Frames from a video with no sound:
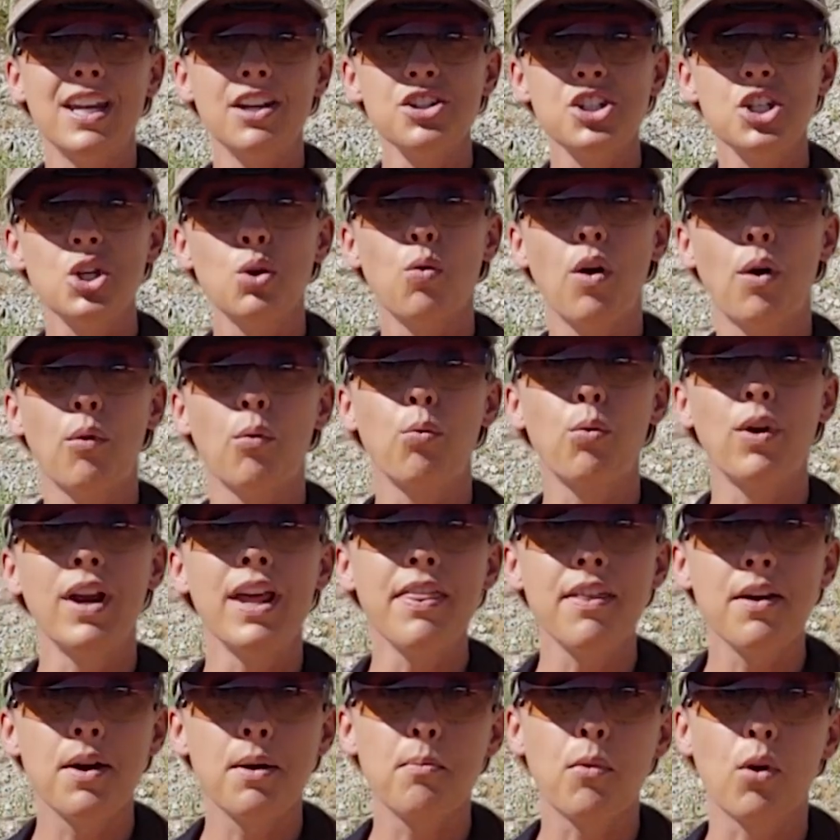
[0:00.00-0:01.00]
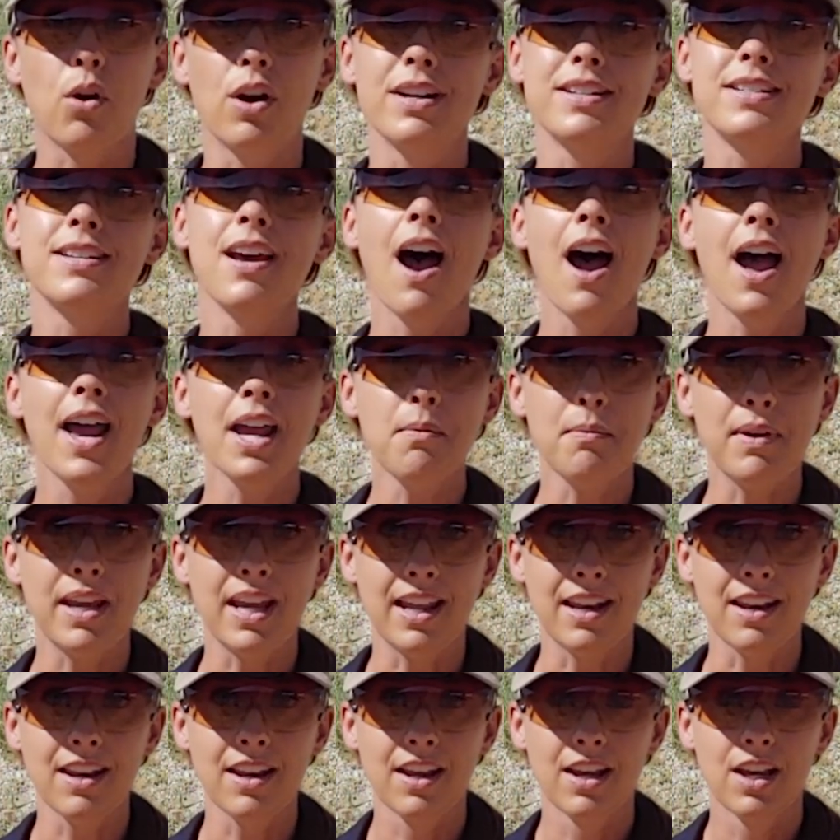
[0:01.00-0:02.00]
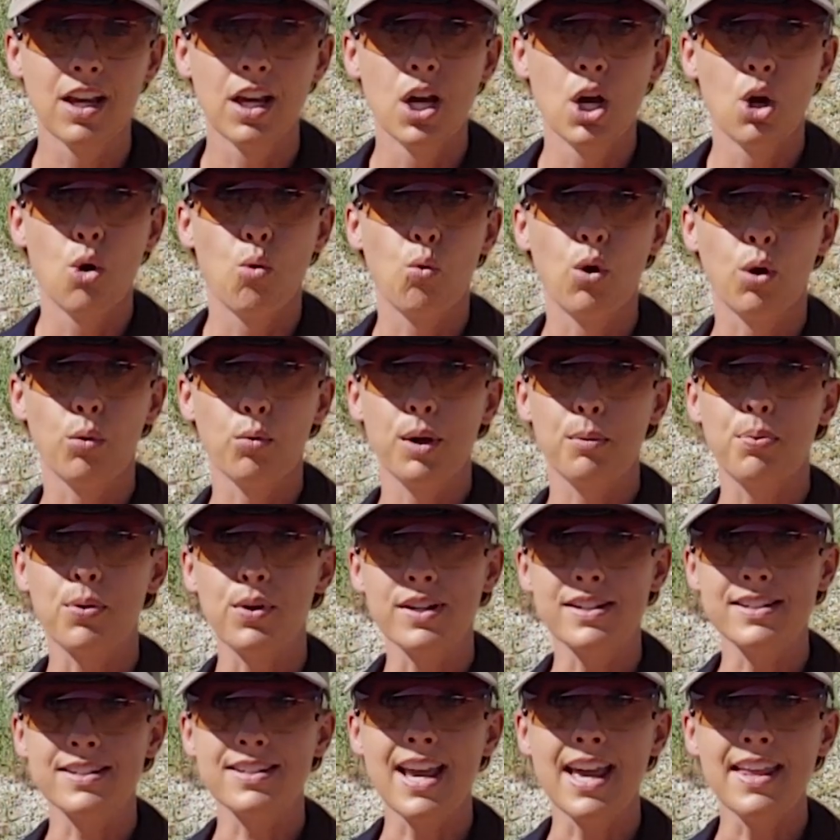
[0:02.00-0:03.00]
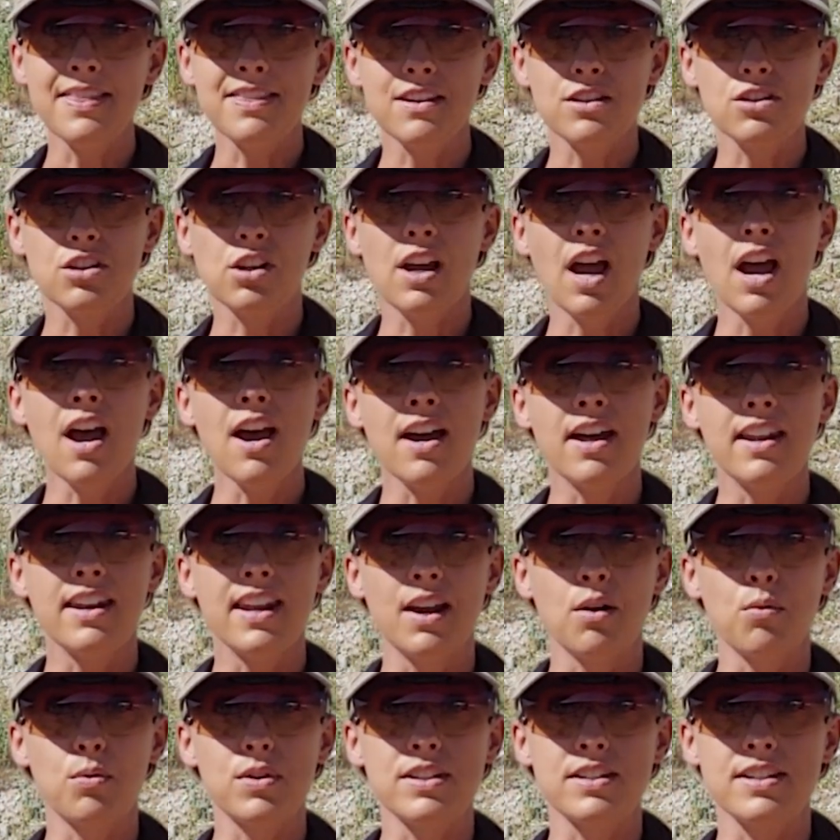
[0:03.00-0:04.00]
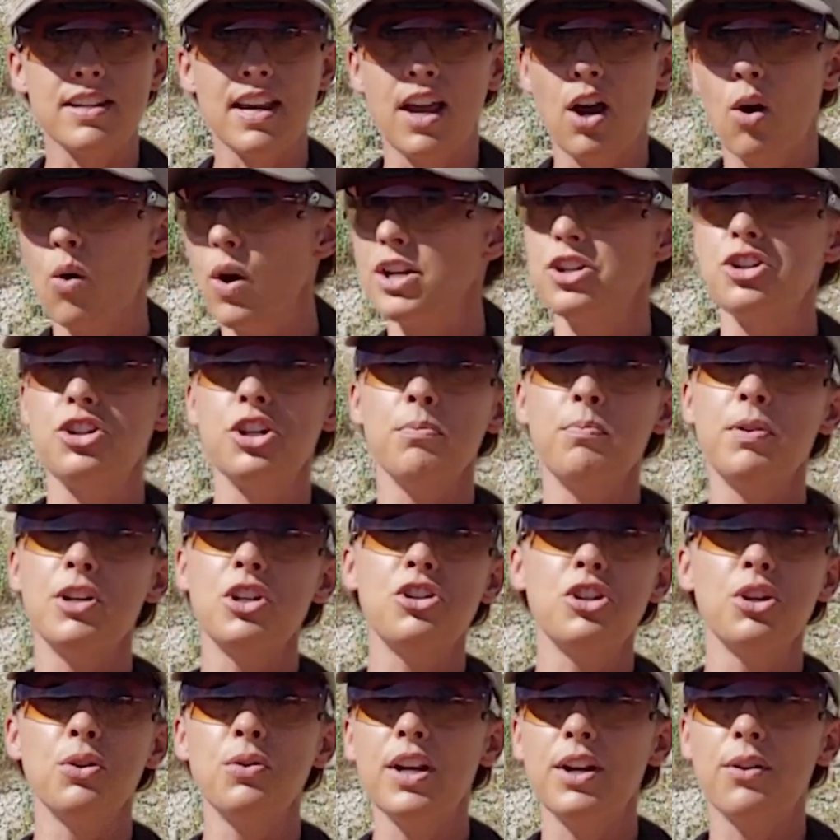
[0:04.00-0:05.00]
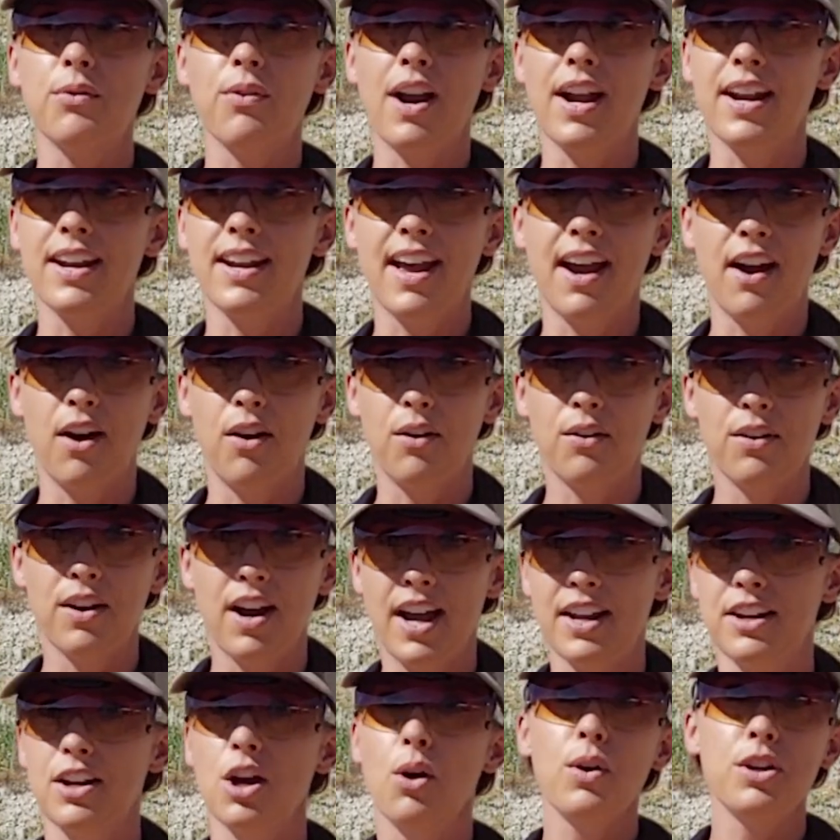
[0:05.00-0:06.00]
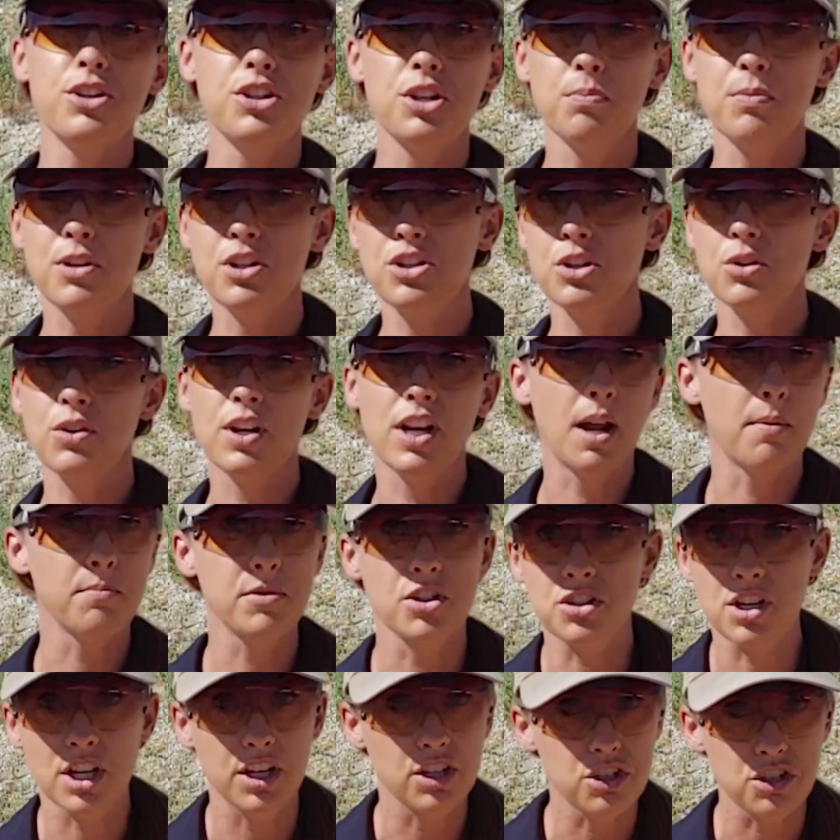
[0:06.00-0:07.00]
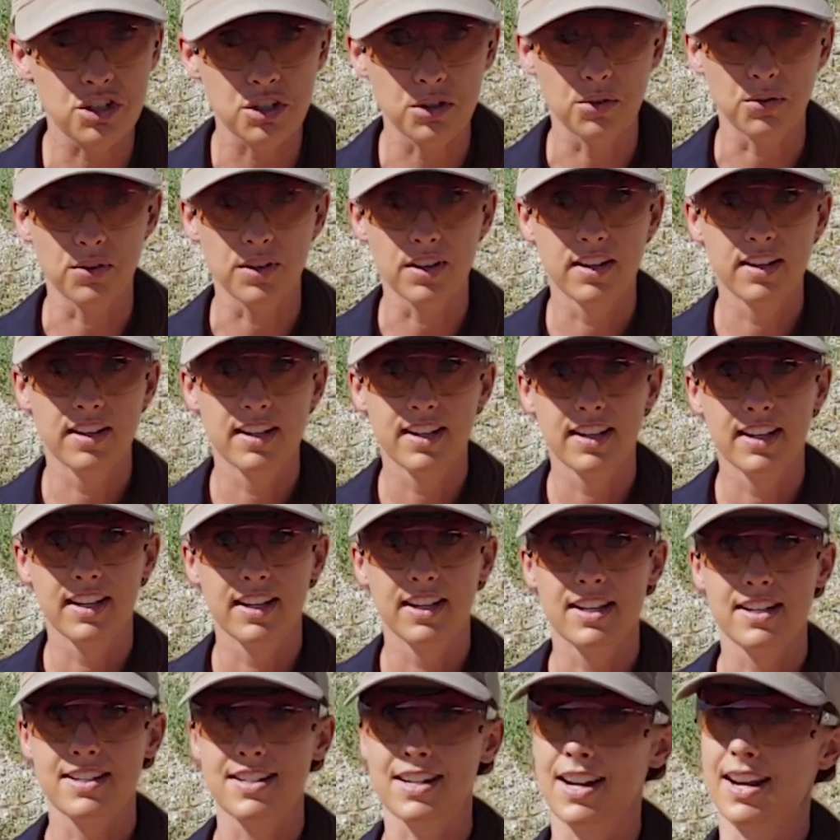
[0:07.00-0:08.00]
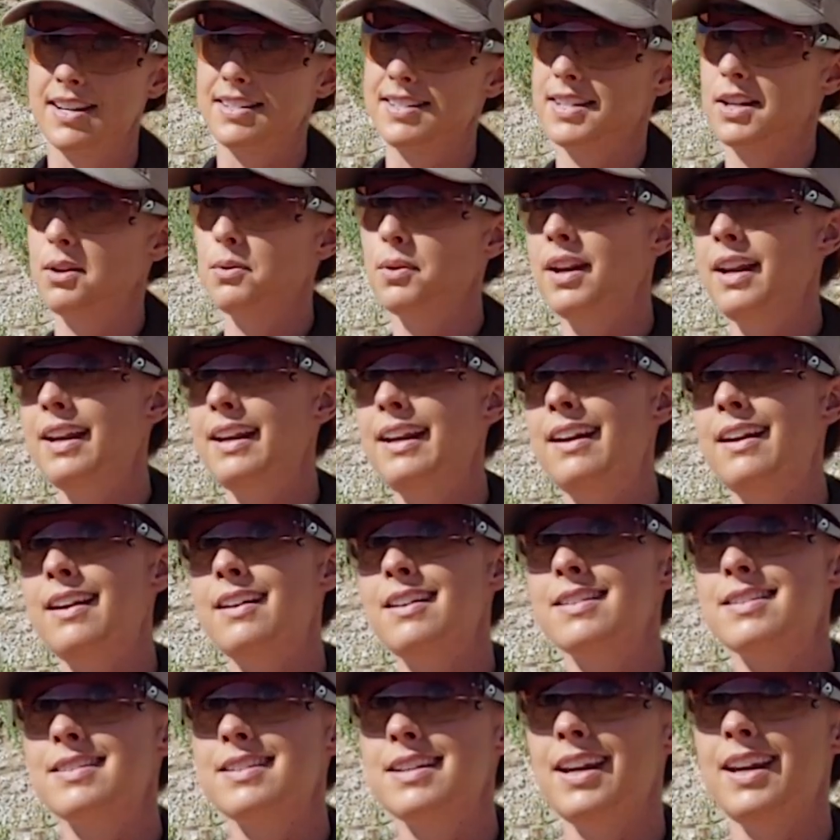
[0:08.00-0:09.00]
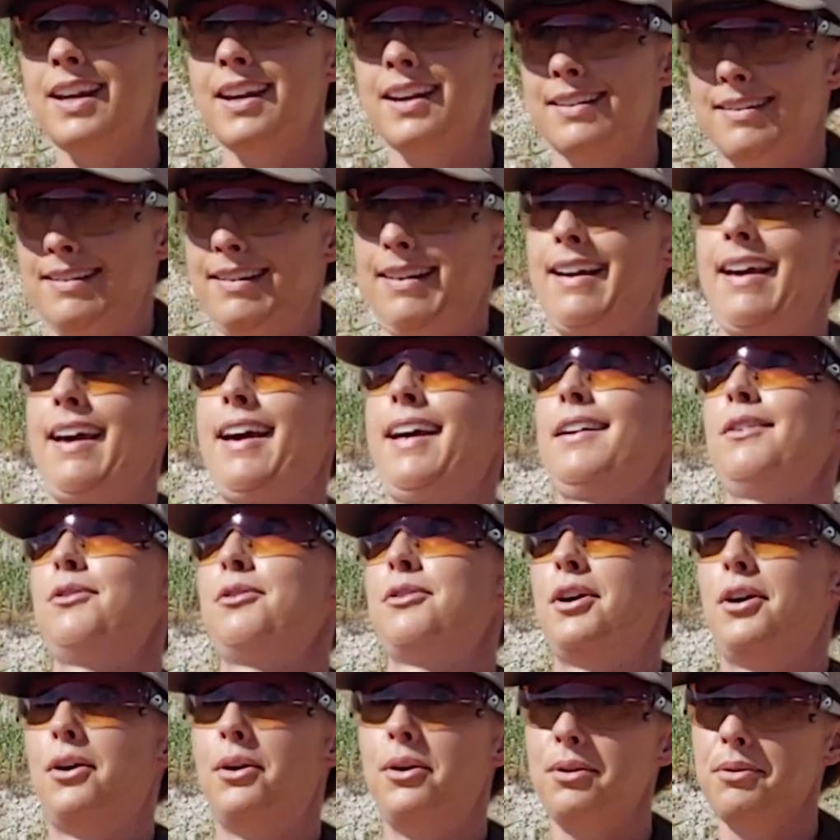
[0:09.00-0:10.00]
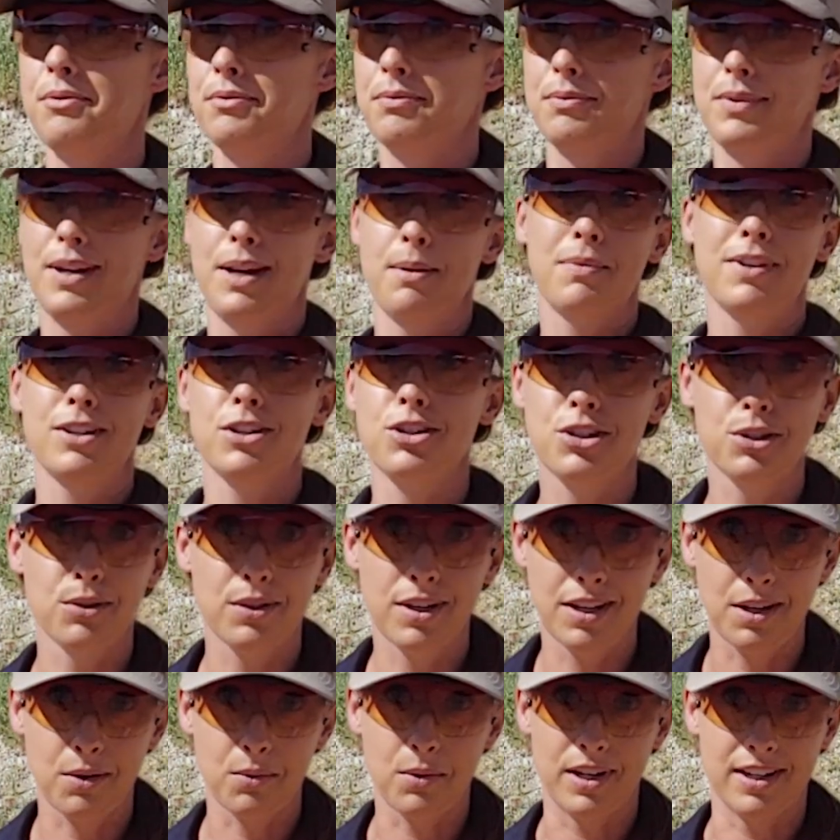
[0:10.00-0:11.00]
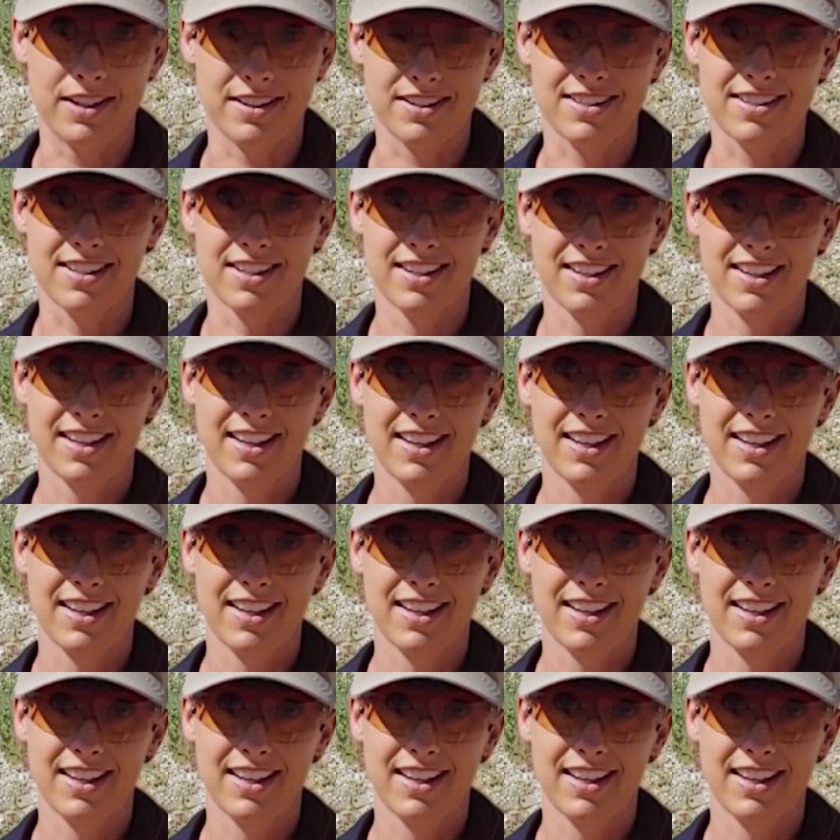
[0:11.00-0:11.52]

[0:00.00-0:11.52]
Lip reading: into a rhythm or a timing where we present this gun and we say, oh, I should be shooting right now. I know I should be shooting. I'm just going to shoot. Did I see what I needed to see? I don't know. I'm going to shoot anyways.